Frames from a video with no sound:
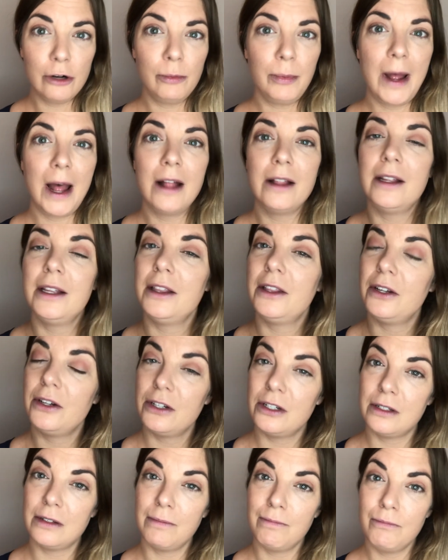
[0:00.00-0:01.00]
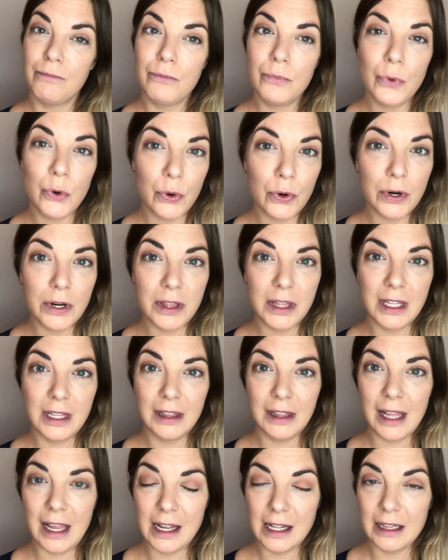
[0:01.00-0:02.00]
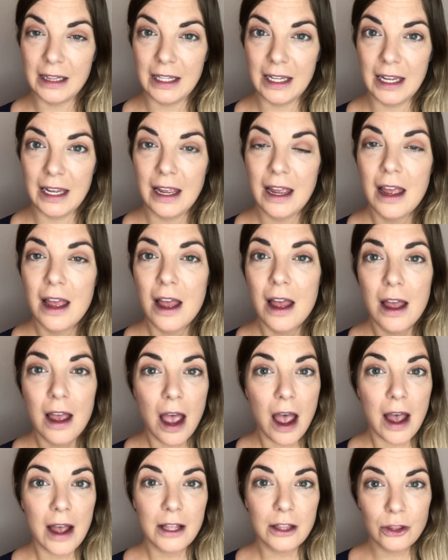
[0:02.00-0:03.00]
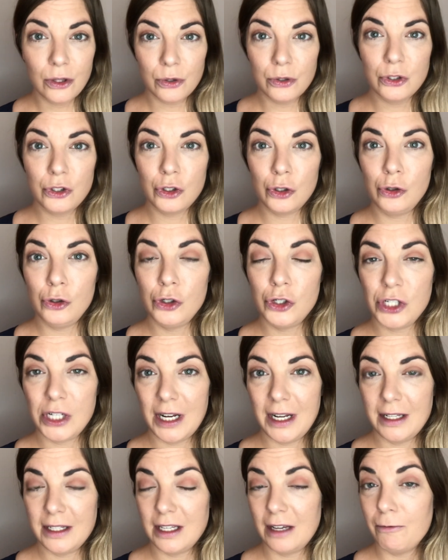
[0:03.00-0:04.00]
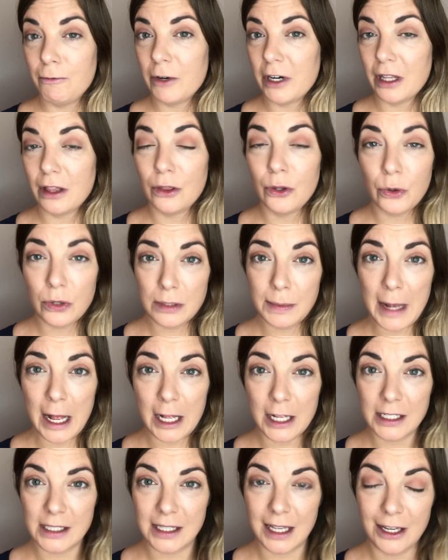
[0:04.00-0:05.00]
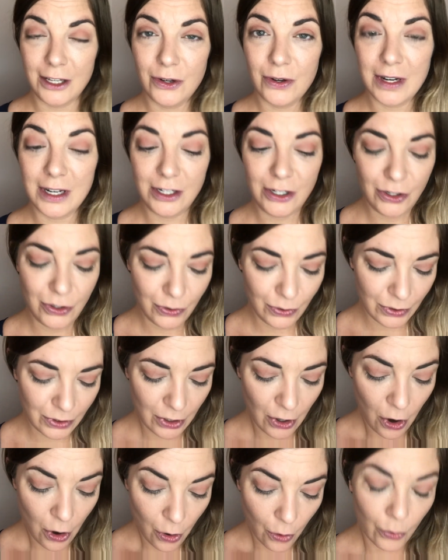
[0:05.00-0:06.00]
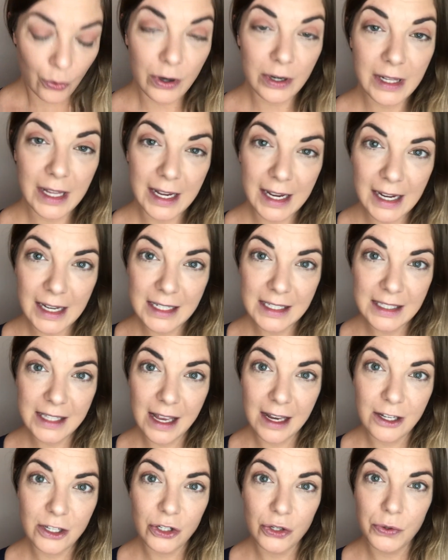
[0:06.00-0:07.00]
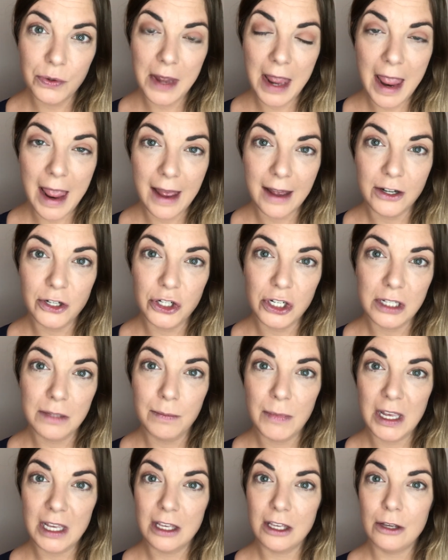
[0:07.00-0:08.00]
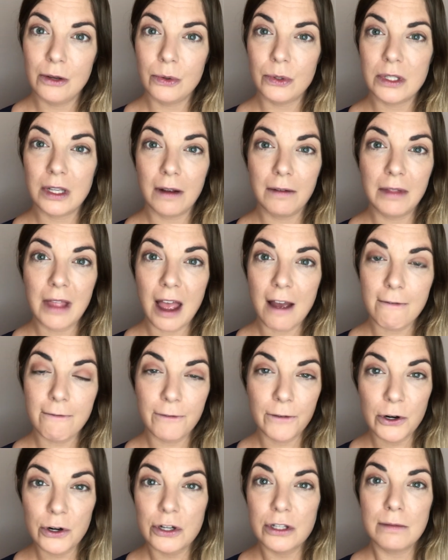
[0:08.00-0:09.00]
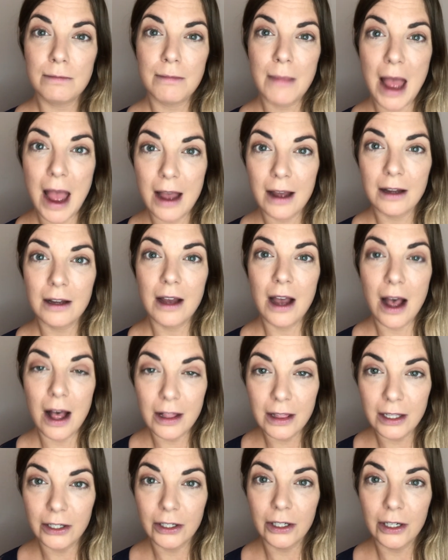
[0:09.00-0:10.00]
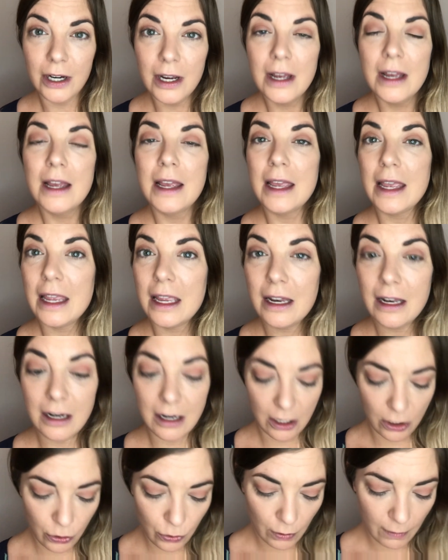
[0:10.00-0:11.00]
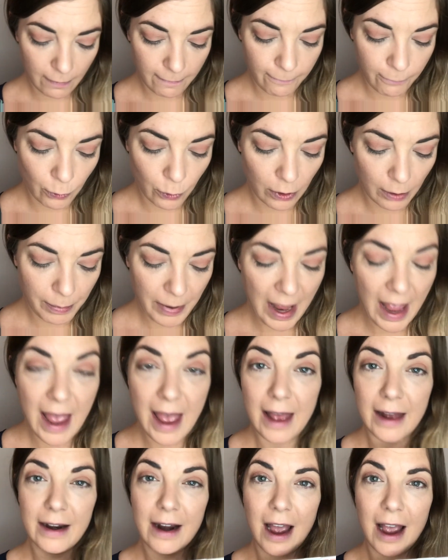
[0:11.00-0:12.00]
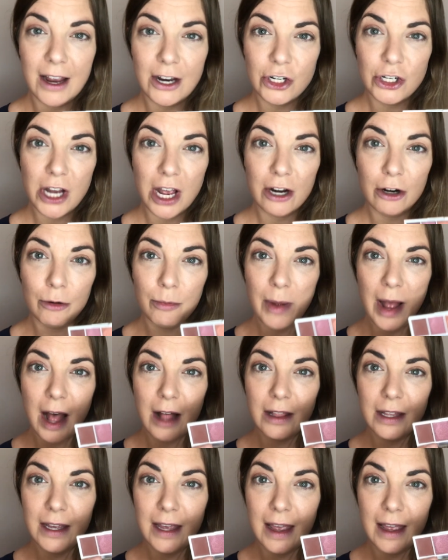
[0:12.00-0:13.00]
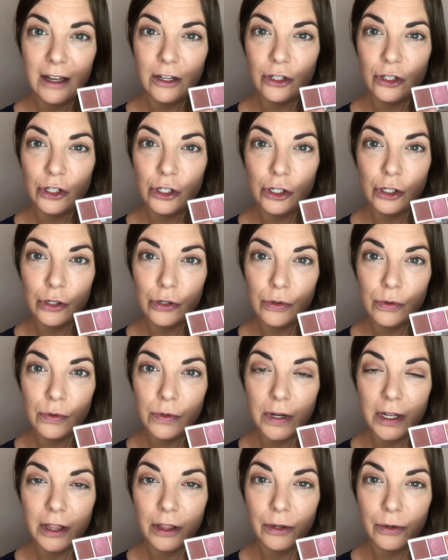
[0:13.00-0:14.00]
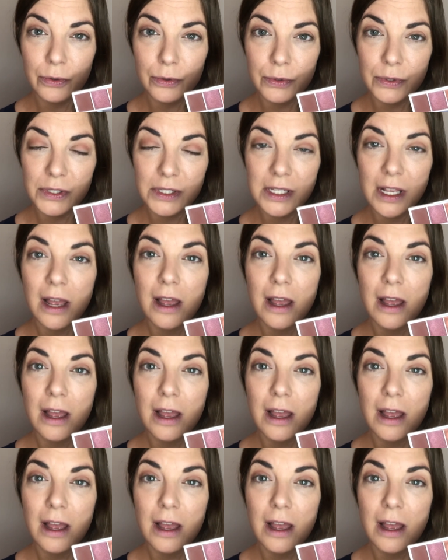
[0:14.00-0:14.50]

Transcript: palette, there's more than likely those two shades in one of those palettes that you can use. Or like I said, you can just make use of that first matte color in your 4-pan eyeshadow palette and do those